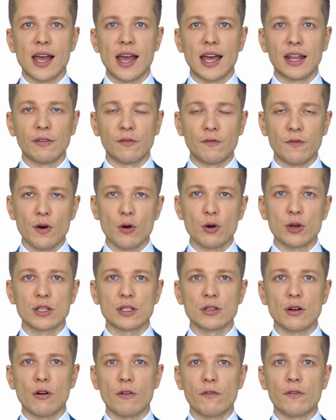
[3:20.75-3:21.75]
and a
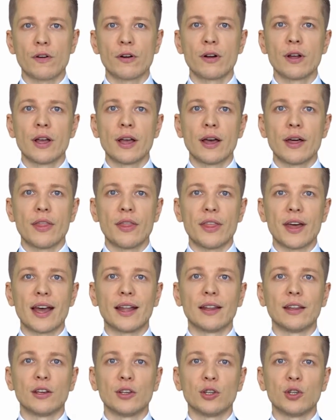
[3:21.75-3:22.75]
focus offer
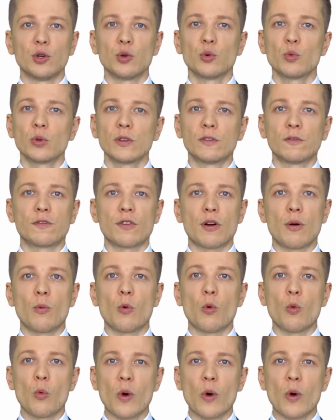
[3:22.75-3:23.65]
than you would from